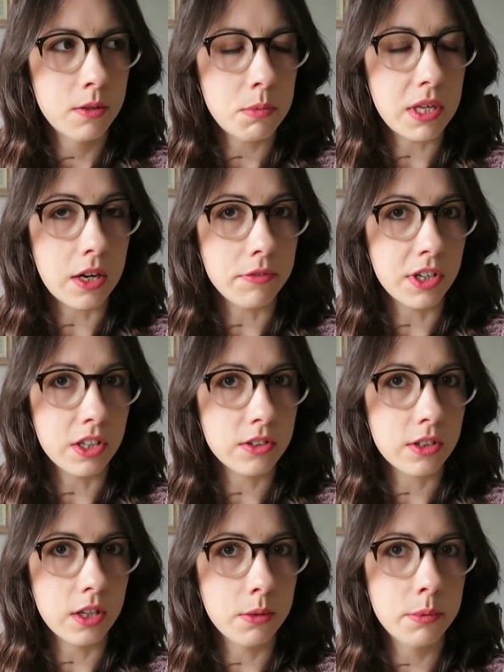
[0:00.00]
Beehive
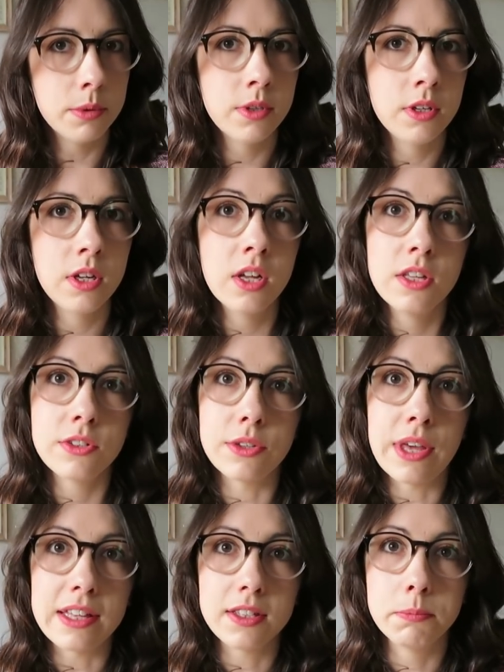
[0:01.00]
Yarns Club. So
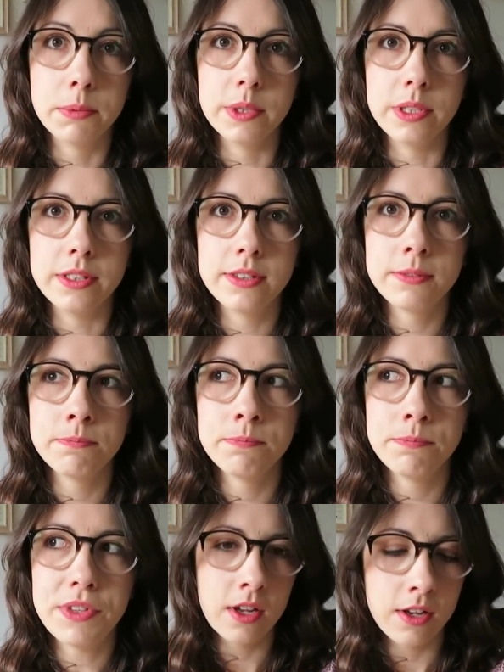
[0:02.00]
yeah, spoilers.
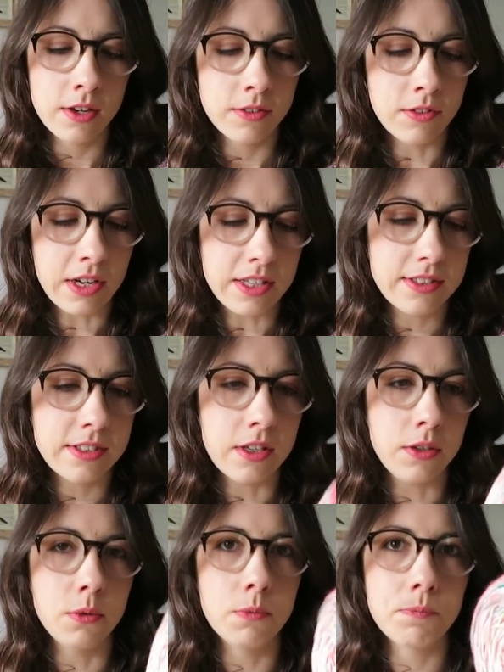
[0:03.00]
Right,
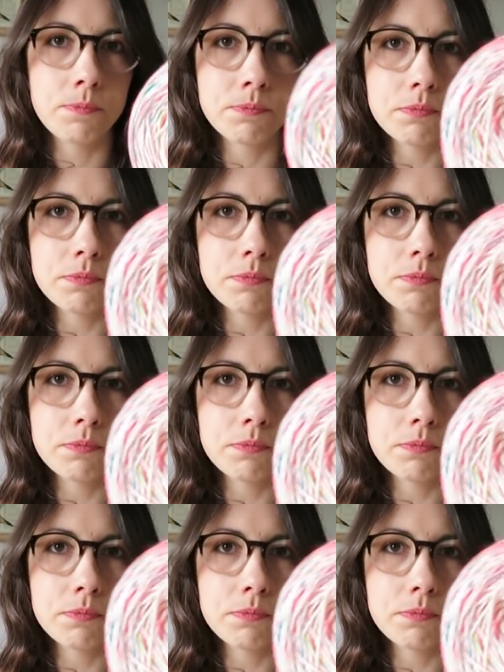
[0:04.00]
so